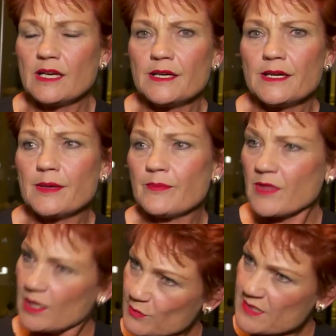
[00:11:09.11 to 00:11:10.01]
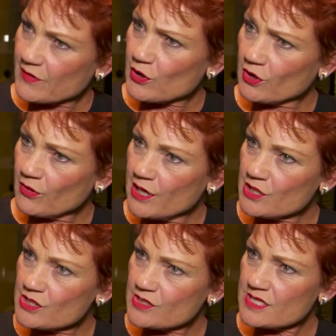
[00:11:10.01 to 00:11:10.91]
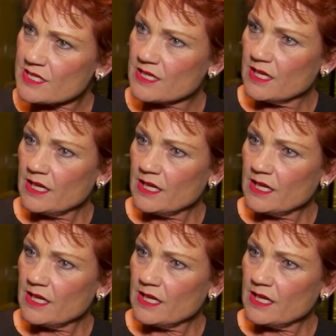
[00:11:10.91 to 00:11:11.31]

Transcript: Um, he was very gracious